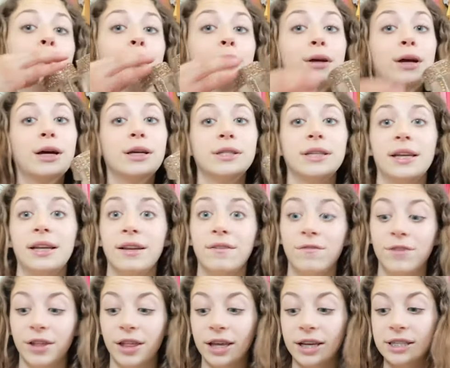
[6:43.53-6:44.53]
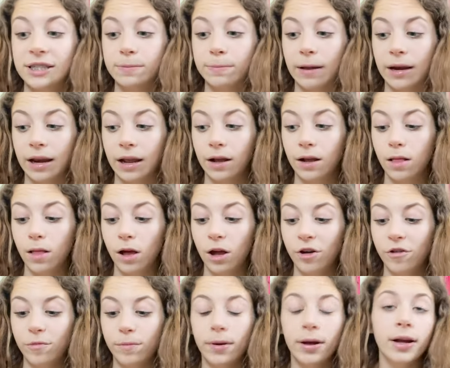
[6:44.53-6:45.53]
because I didn't feel like spending a lot
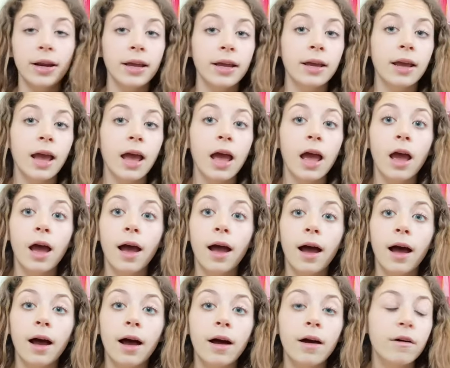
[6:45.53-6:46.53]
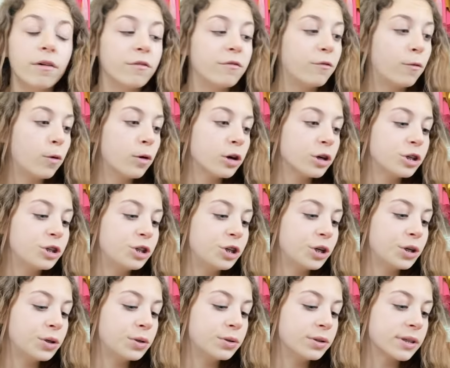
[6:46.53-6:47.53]
of money for
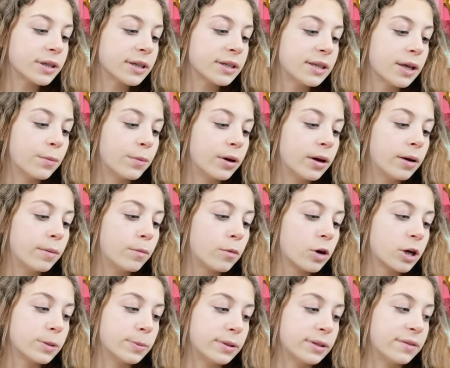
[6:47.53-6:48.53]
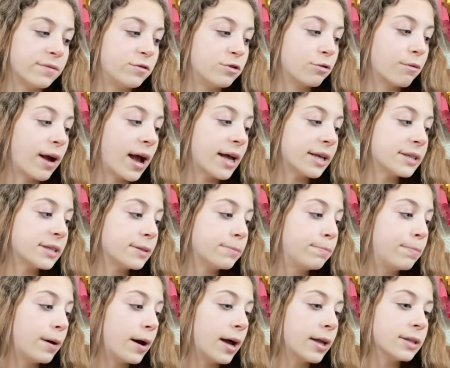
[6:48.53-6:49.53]
shoes because I wanted a more expensive dress,
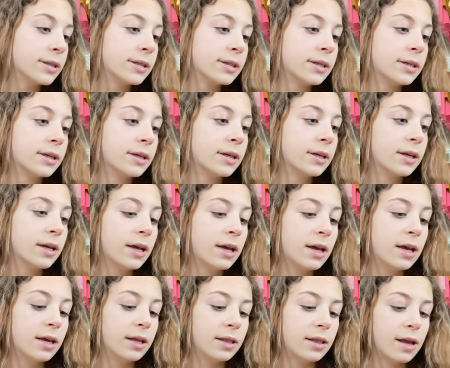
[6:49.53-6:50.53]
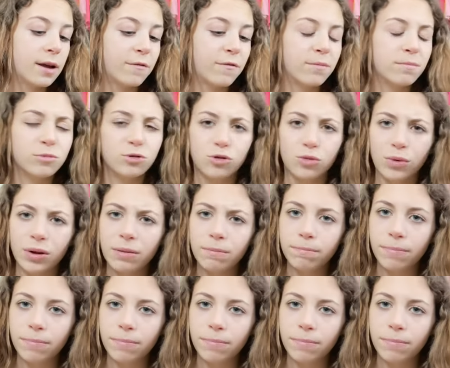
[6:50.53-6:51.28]
but they're from Dream